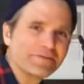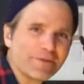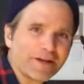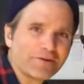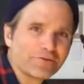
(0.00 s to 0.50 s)
in
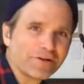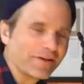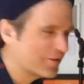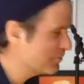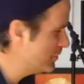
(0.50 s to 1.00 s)
my career. I
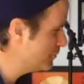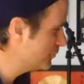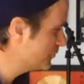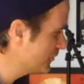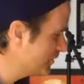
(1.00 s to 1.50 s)
think
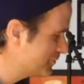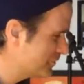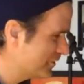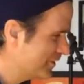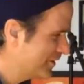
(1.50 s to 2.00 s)
people have
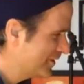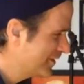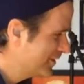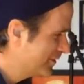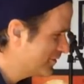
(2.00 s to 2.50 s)

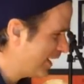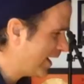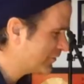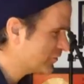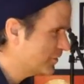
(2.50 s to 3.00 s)
have
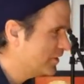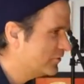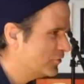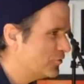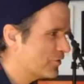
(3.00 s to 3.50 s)
asked me to
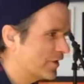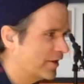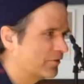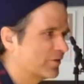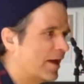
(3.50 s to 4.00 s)
do
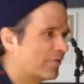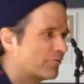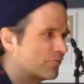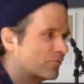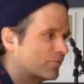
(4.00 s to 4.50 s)
things, not
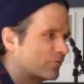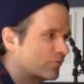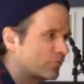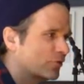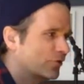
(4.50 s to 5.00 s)

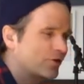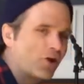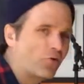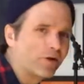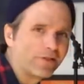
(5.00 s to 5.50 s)
really
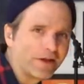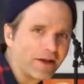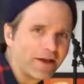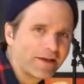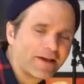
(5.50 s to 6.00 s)
knowing that
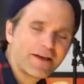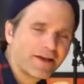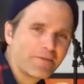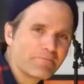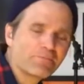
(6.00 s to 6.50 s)
I,
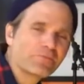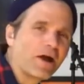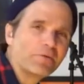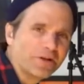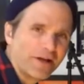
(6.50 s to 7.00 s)
I'm
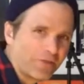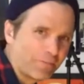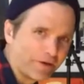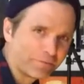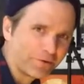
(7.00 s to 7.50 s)
probably not the
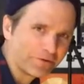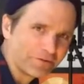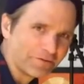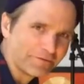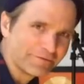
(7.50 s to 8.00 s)
best
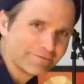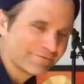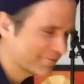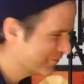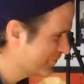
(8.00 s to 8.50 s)
person
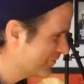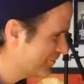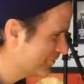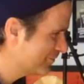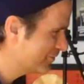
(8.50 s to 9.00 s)

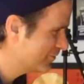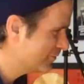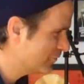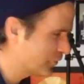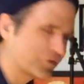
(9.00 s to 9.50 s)

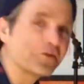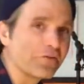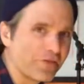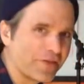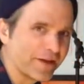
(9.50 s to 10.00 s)
for
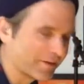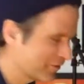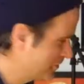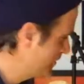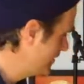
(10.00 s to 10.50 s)
certain
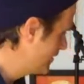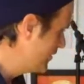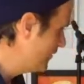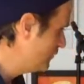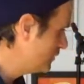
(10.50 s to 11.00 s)
things.
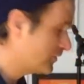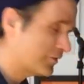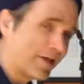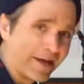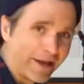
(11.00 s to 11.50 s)
If you need a
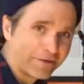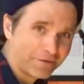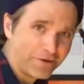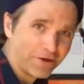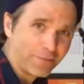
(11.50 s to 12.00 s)
sad ass
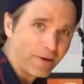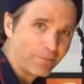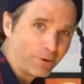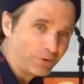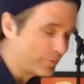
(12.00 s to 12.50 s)
song about
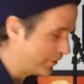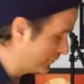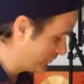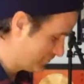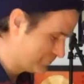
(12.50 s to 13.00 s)
polar
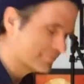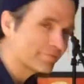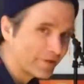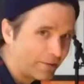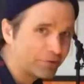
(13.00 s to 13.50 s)
bears,
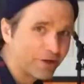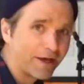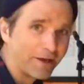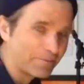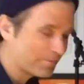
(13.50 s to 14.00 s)
I'm your guy,